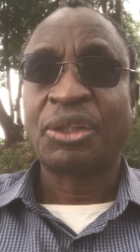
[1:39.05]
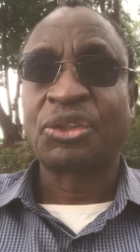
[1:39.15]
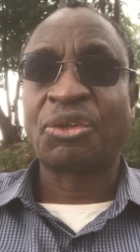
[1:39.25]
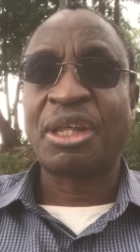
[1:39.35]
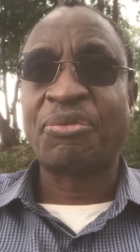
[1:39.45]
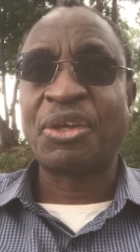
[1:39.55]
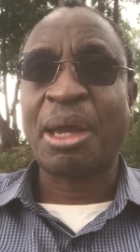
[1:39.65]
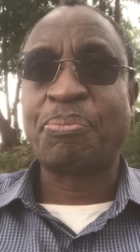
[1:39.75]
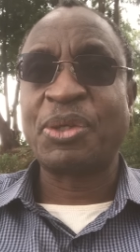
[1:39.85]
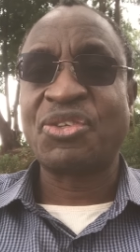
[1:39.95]
So the
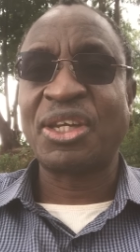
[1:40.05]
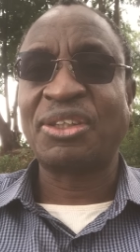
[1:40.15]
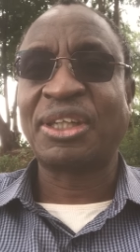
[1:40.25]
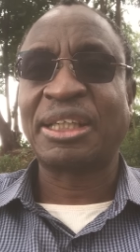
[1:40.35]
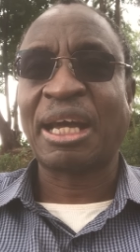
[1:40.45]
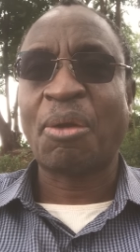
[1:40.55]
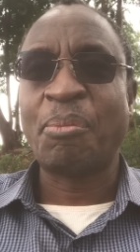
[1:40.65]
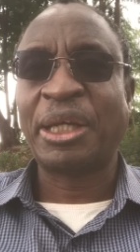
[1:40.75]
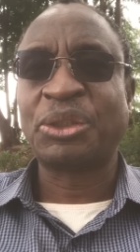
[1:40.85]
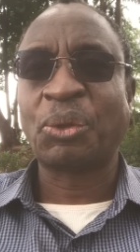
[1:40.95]
VIP says that how
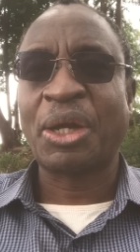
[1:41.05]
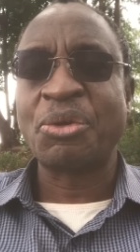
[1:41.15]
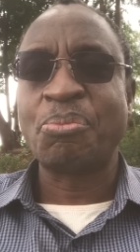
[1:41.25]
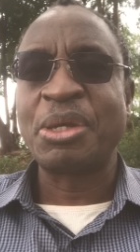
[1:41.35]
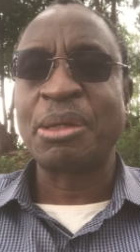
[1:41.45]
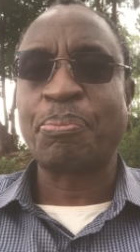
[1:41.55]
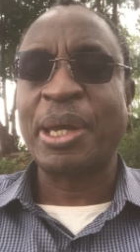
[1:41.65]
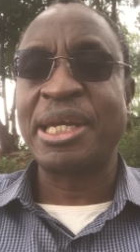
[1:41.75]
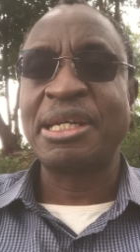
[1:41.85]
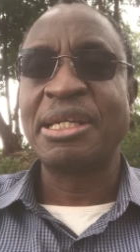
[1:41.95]
much were you being
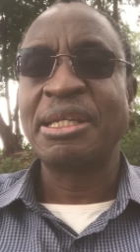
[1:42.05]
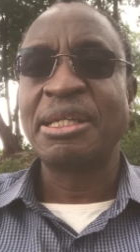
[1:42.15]
paid?